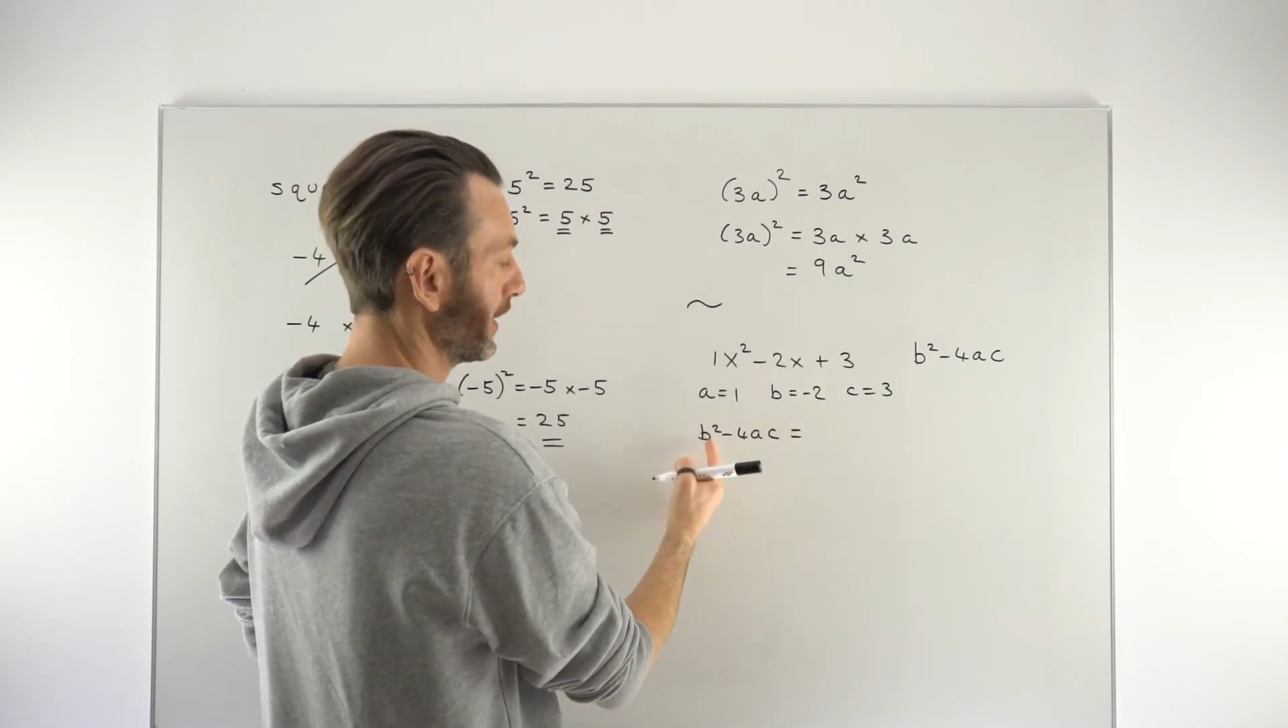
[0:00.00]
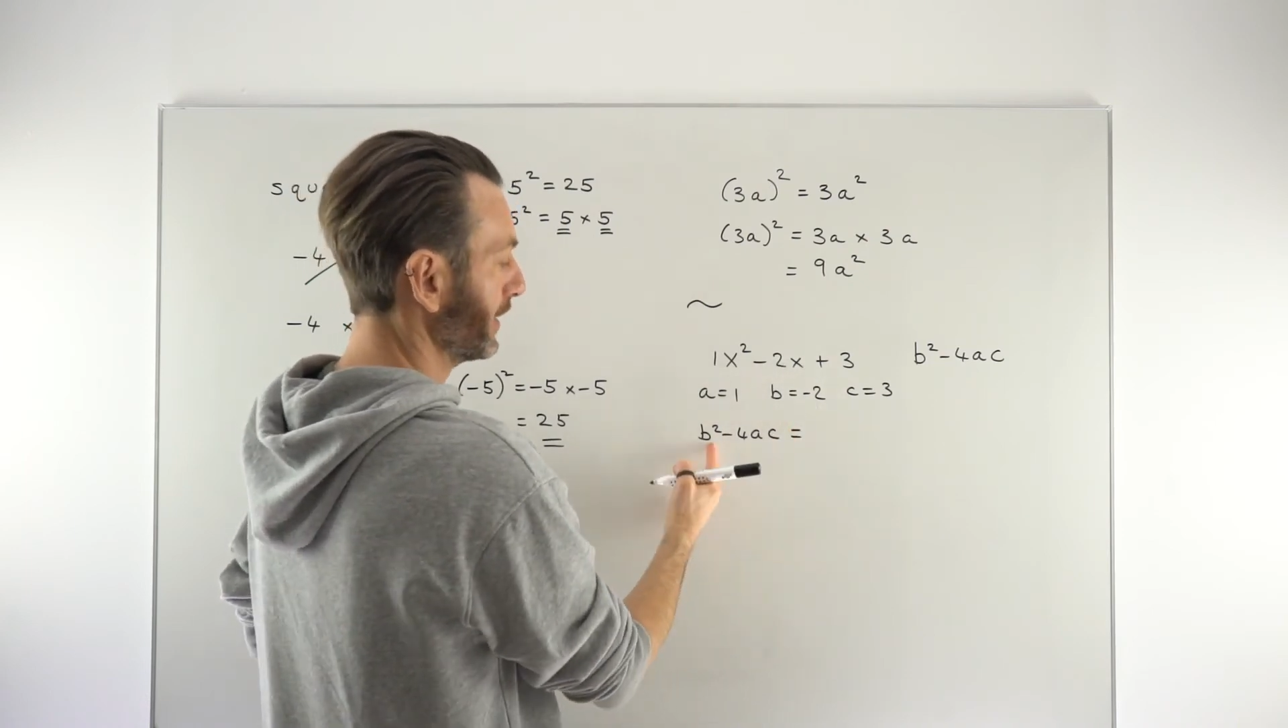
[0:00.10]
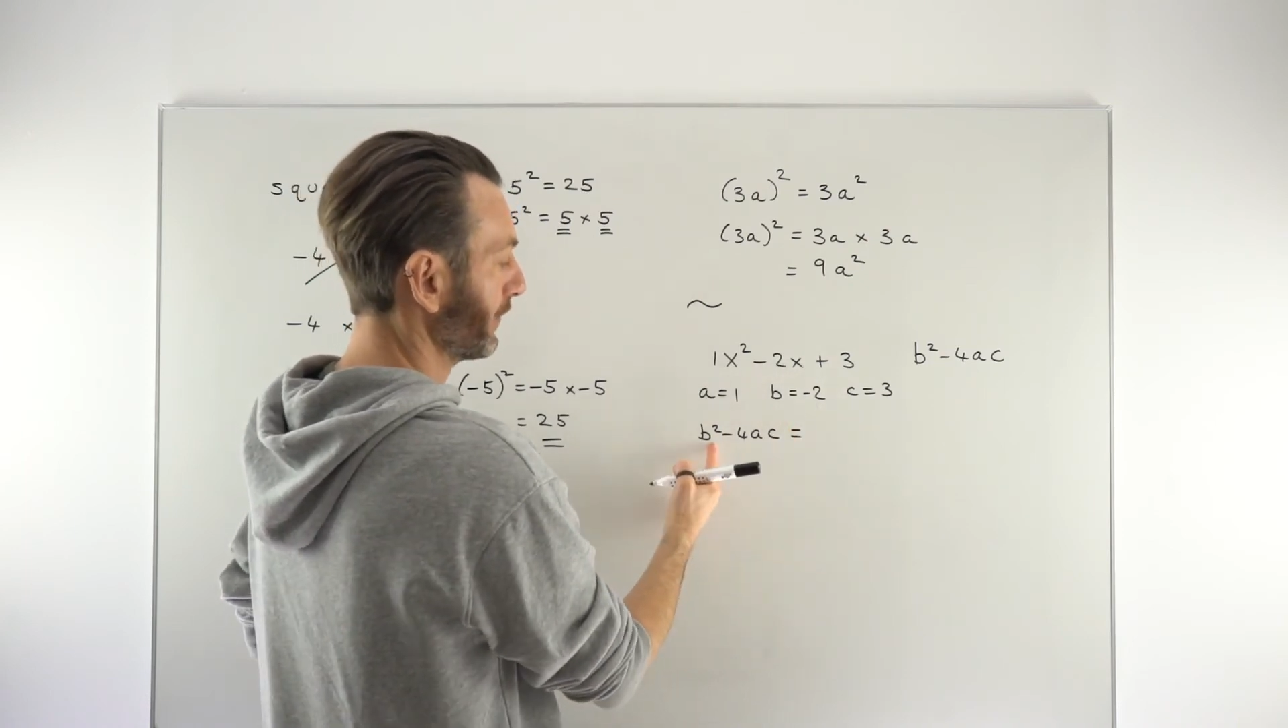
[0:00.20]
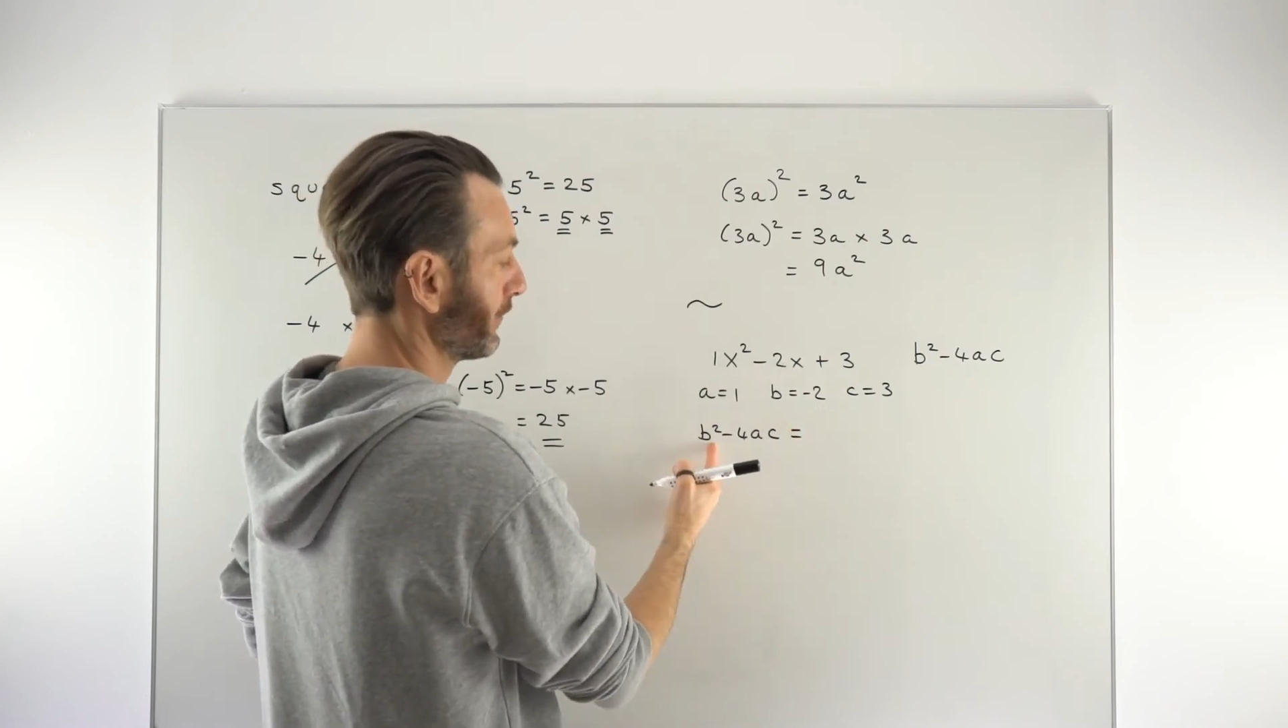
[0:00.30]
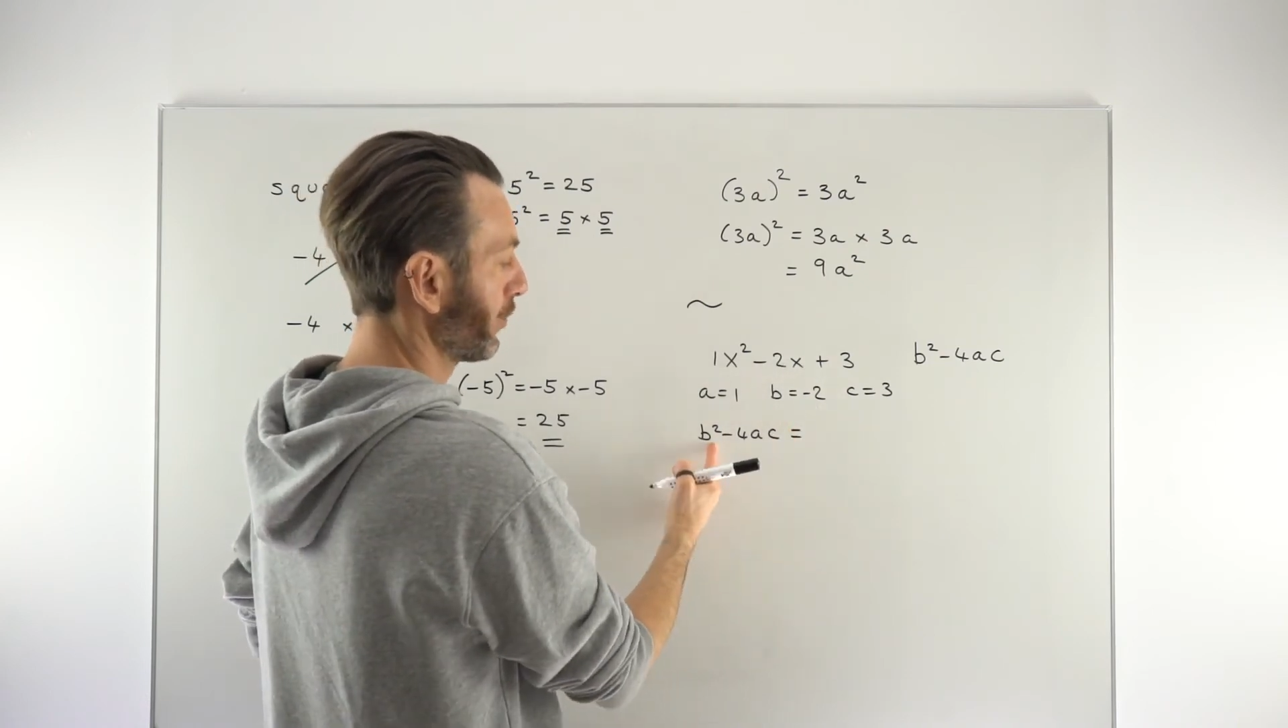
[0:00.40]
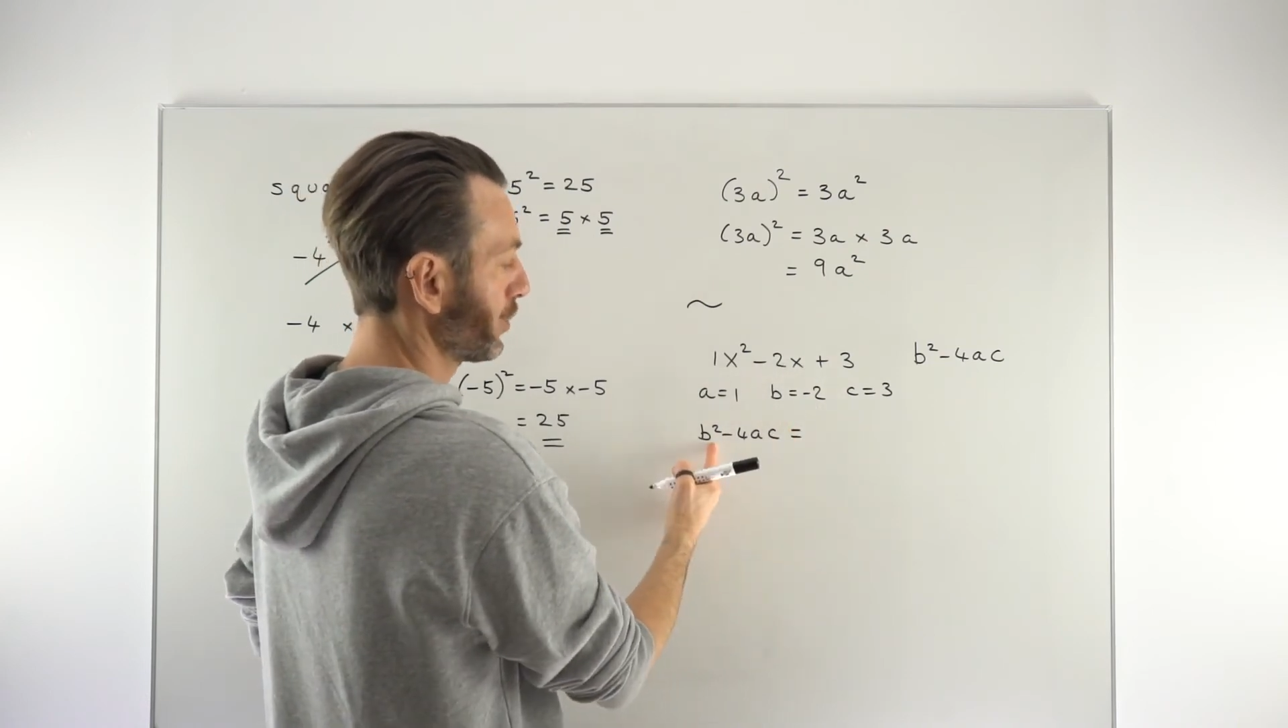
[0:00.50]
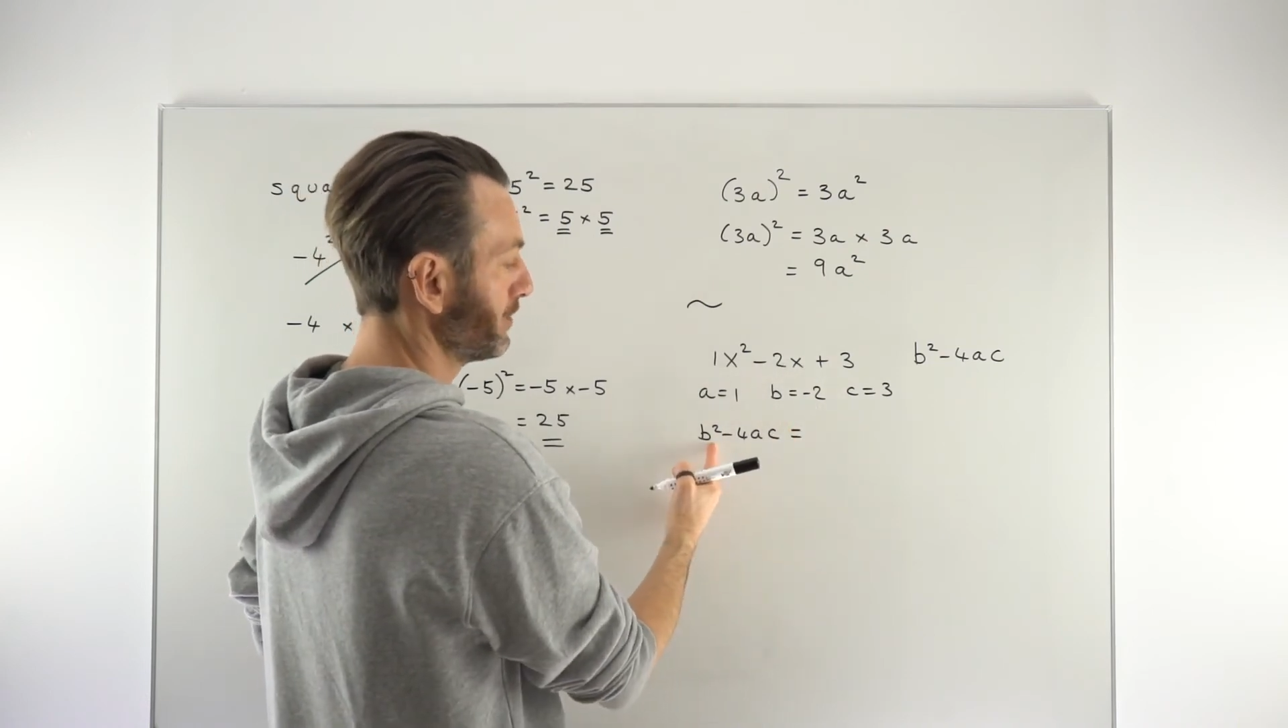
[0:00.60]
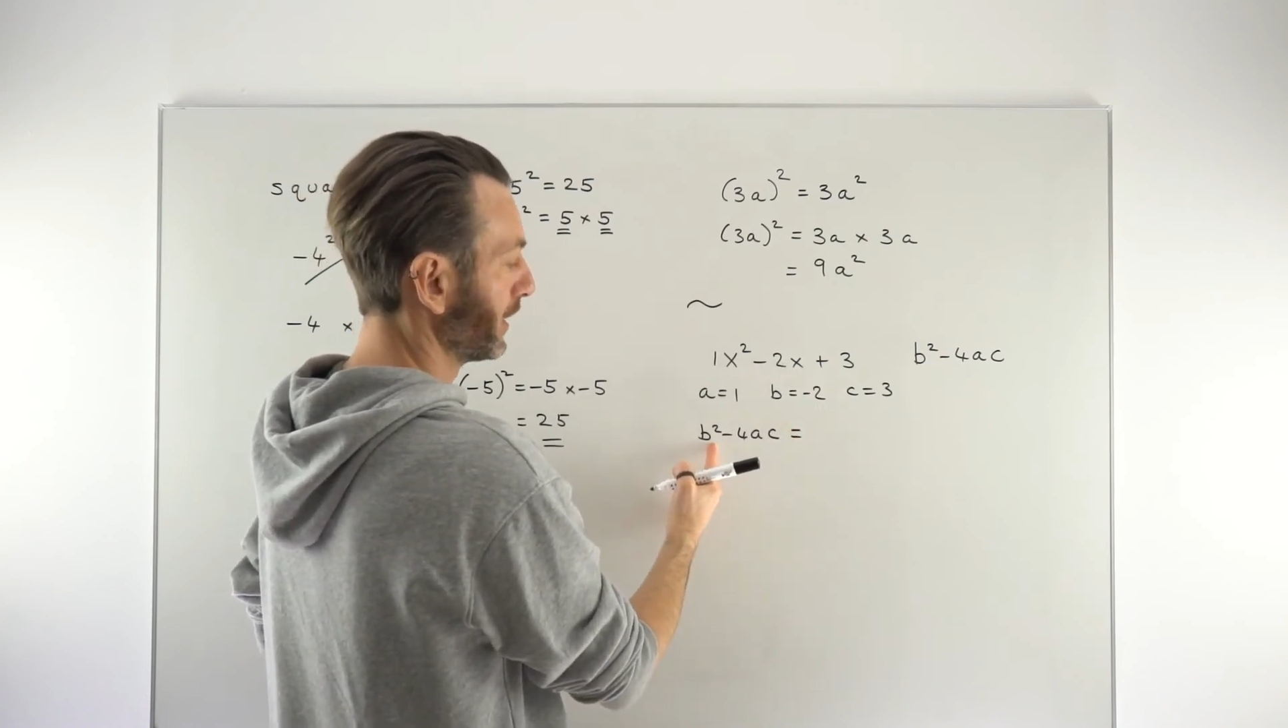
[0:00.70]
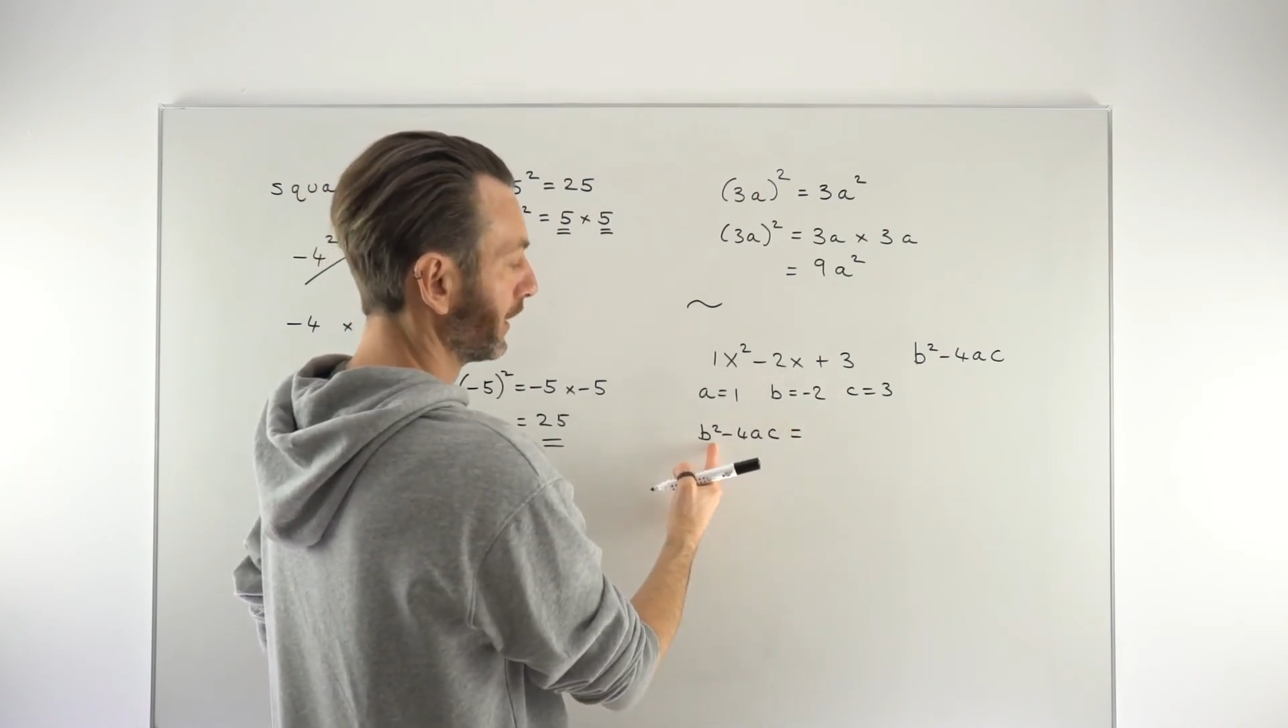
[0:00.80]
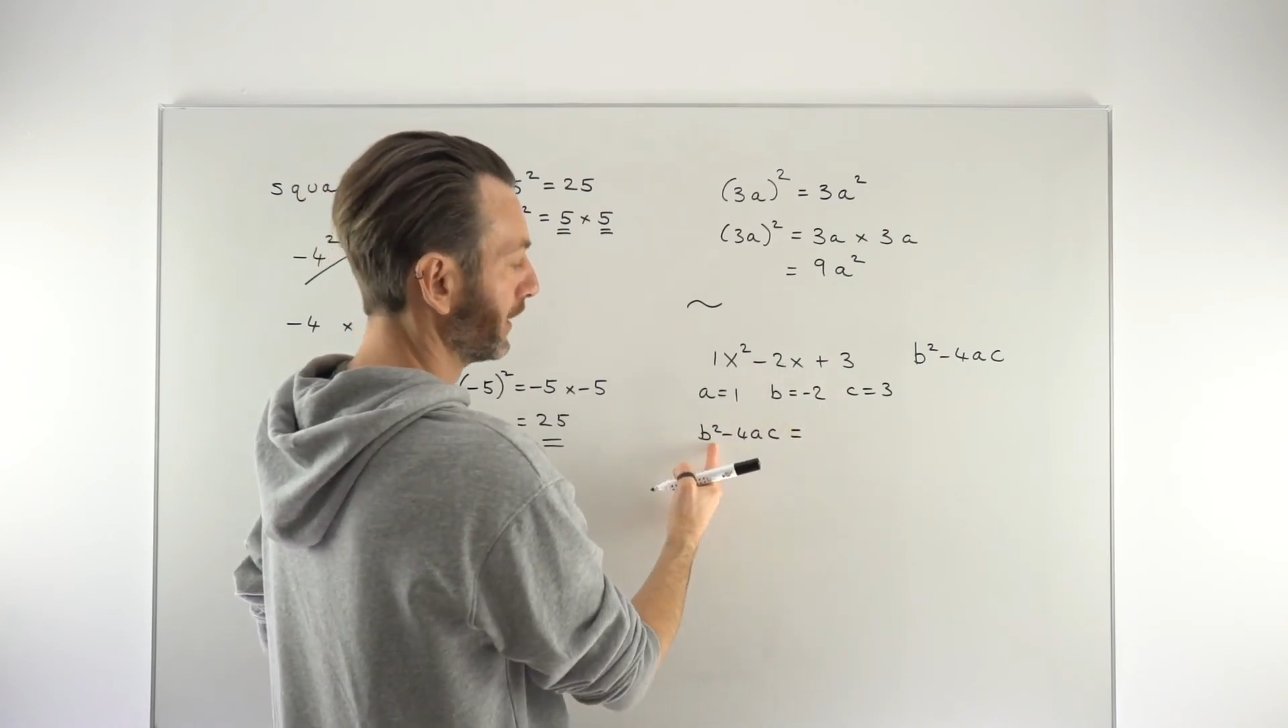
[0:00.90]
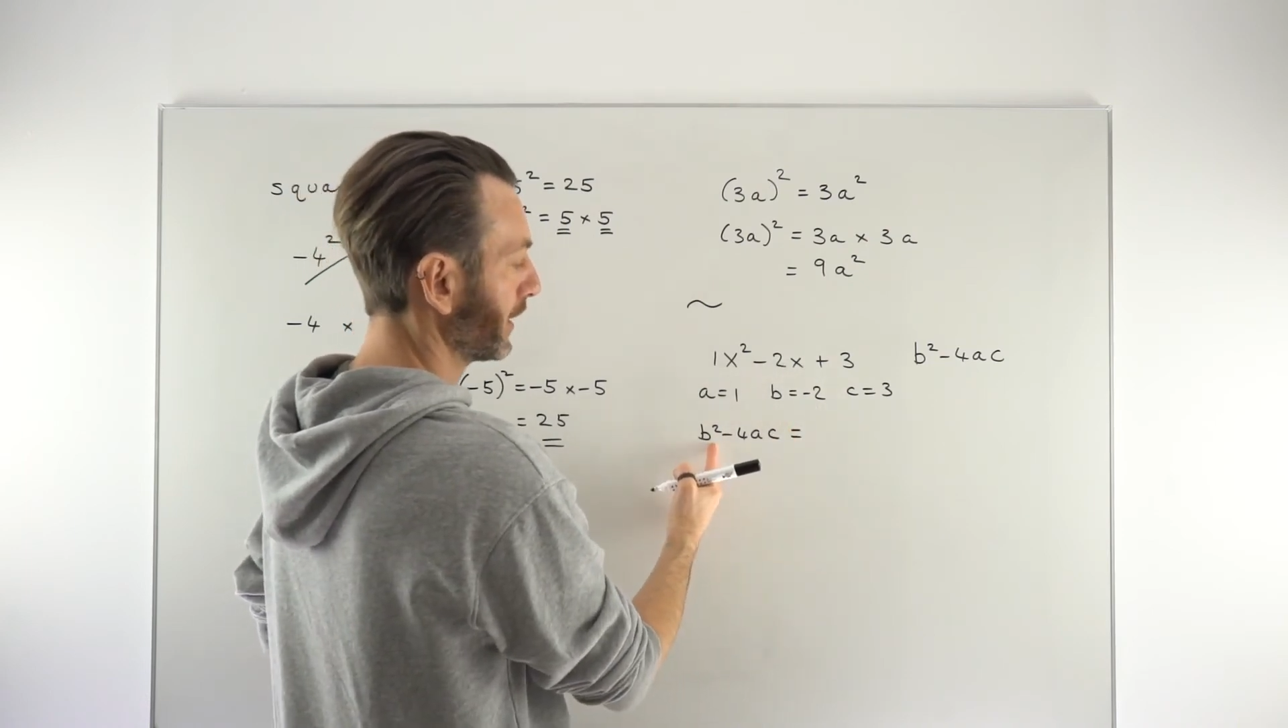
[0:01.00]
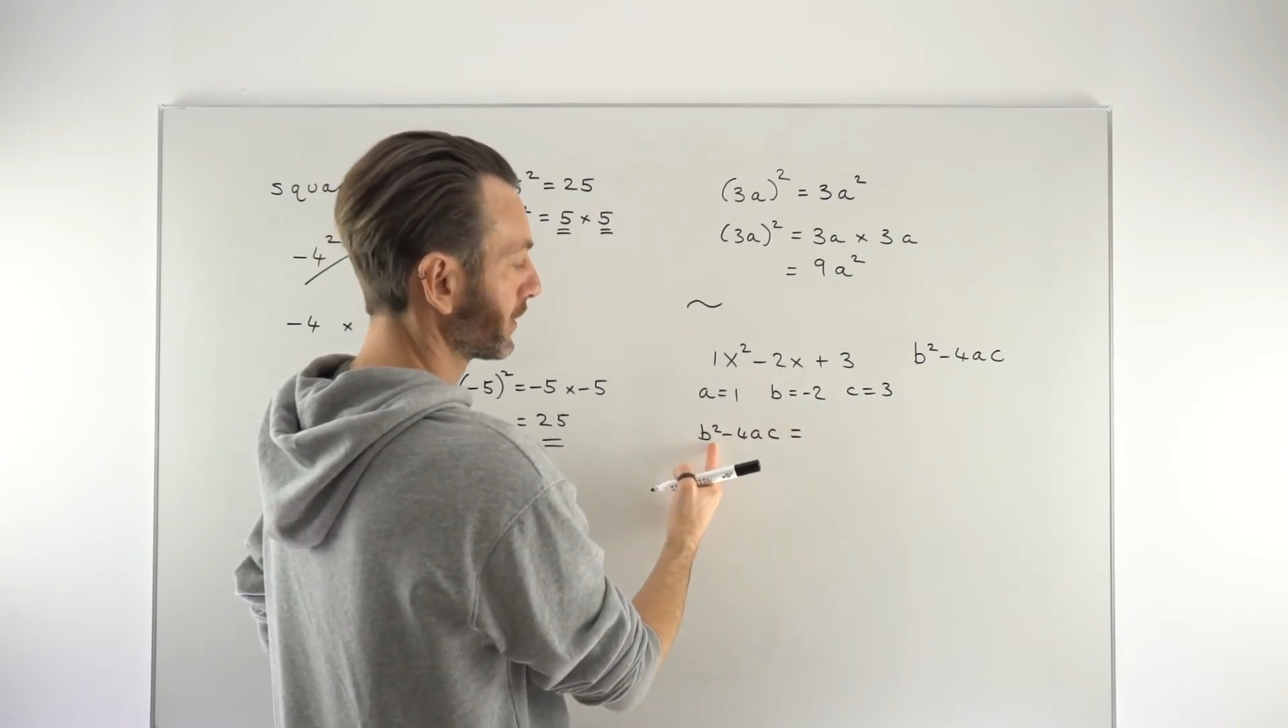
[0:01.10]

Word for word: and the formula